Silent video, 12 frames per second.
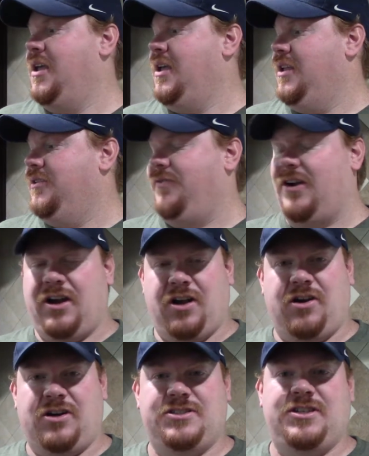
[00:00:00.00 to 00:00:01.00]
It's very
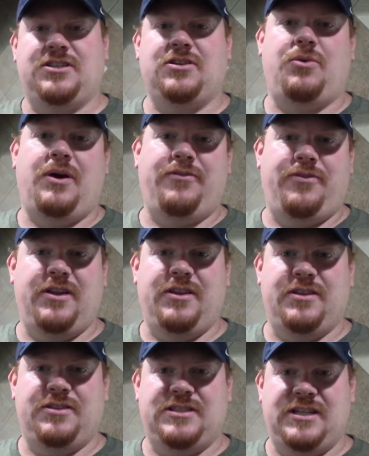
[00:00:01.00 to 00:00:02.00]
large, doesn't quite fit in
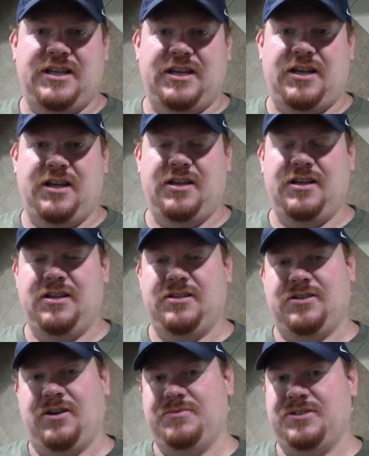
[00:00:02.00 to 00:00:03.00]
the sink.
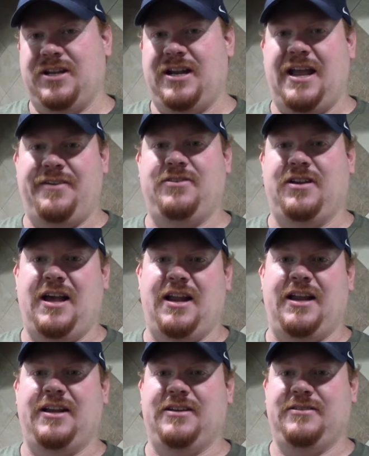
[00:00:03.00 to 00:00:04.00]
So I'm just going to have to kind of
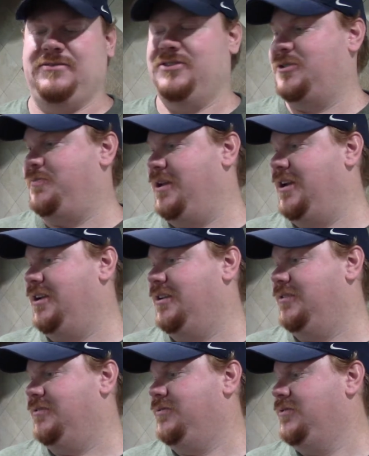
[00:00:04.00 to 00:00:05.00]
like spin it
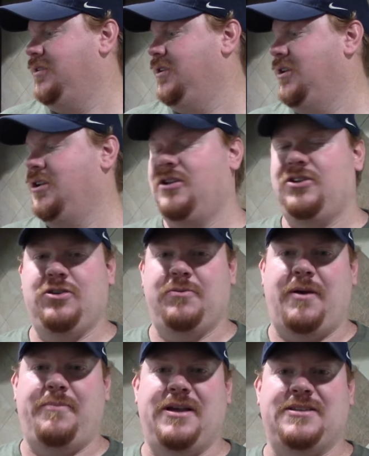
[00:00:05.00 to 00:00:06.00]
and do
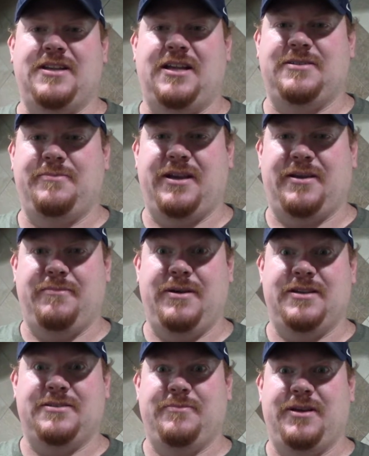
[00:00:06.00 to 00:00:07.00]
my best not to make a
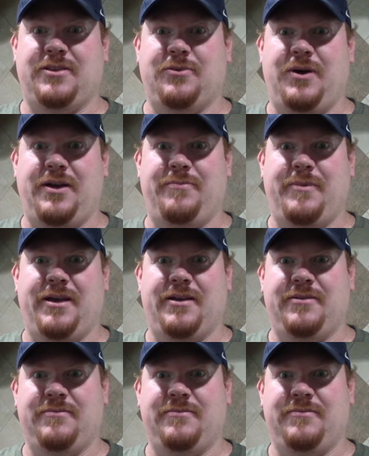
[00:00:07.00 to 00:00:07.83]
mess and make the wife mad.